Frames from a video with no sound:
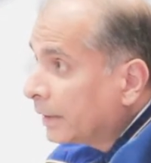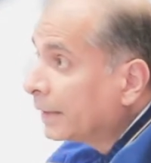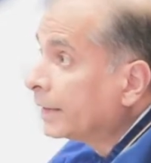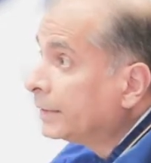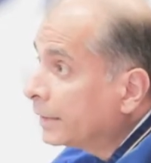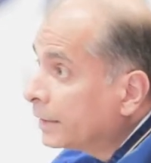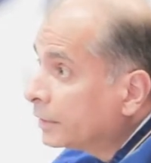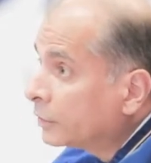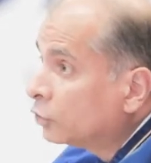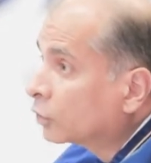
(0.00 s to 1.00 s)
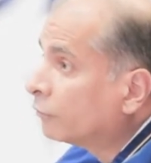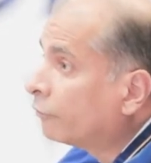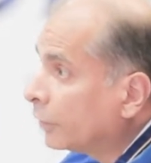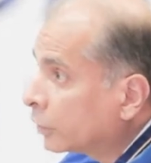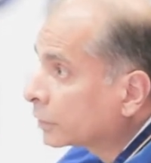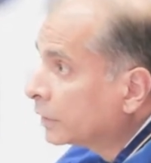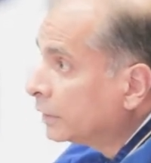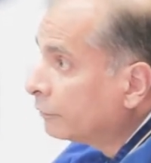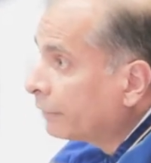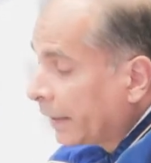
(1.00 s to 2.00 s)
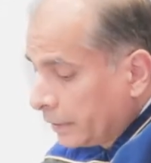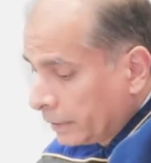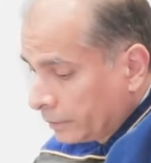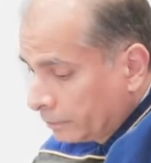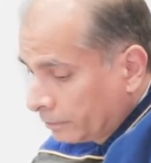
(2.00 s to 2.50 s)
and ideas you can fiercely defend.